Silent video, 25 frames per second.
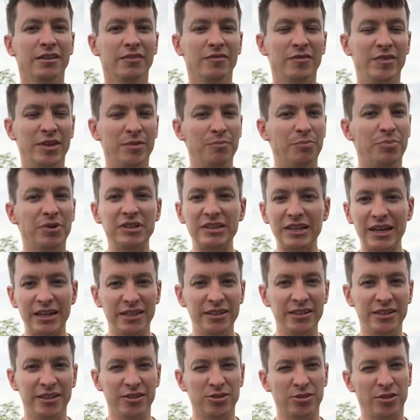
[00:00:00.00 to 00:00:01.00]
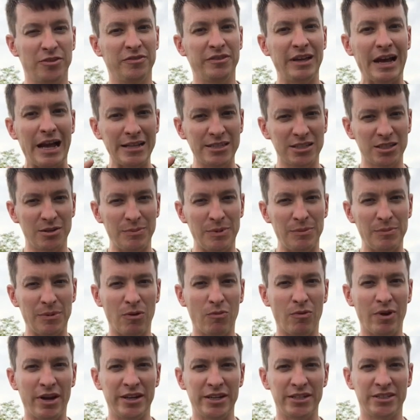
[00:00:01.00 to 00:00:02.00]
Then put that in there. So that's gonna be
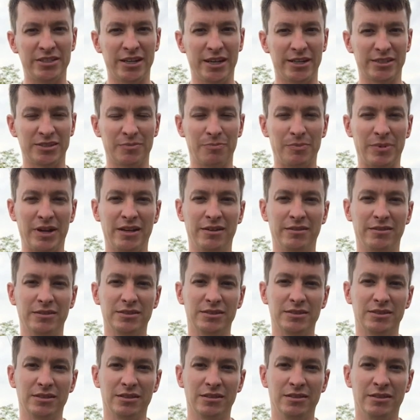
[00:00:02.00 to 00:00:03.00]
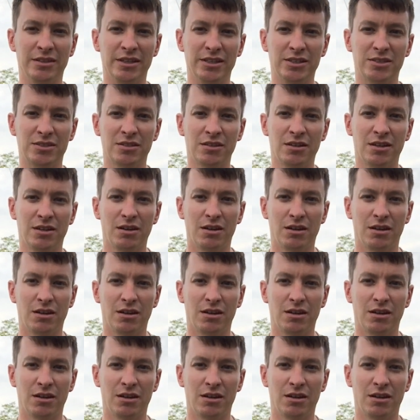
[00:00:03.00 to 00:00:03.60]
my way to check and balance this